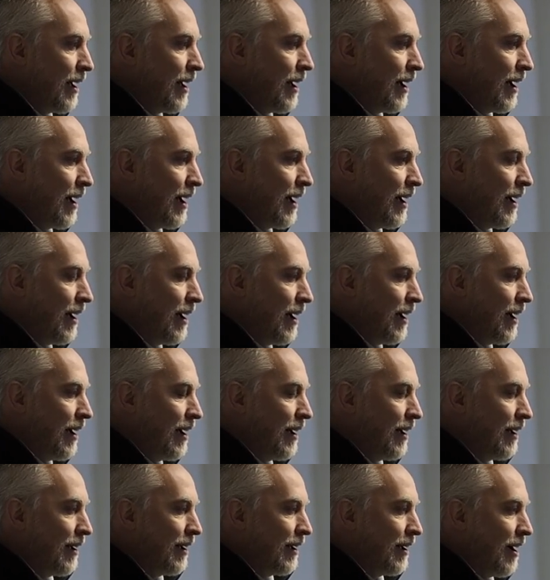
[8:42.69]
Uh,
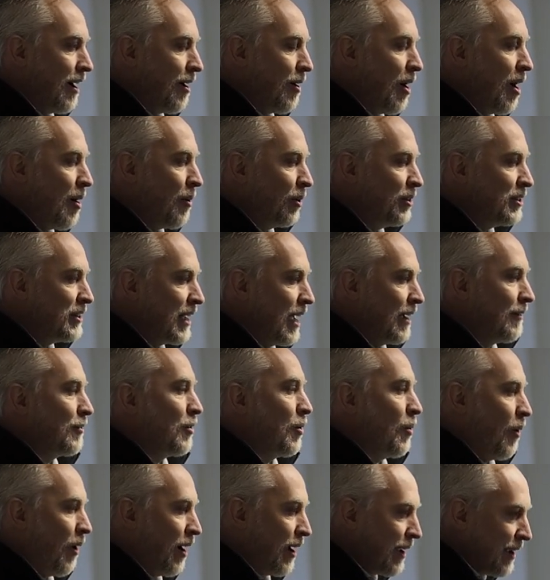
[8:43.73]
I want to have
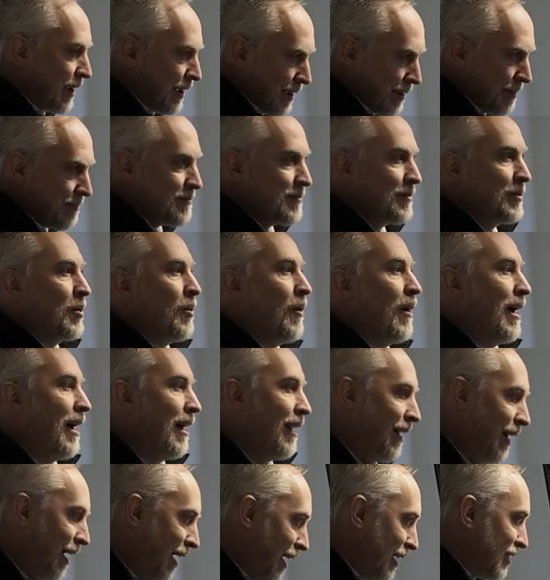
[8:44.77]
quite quite a
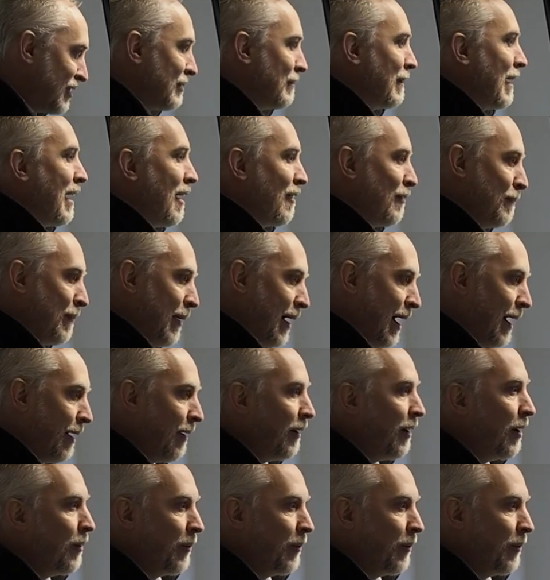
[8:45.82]
large amount of power.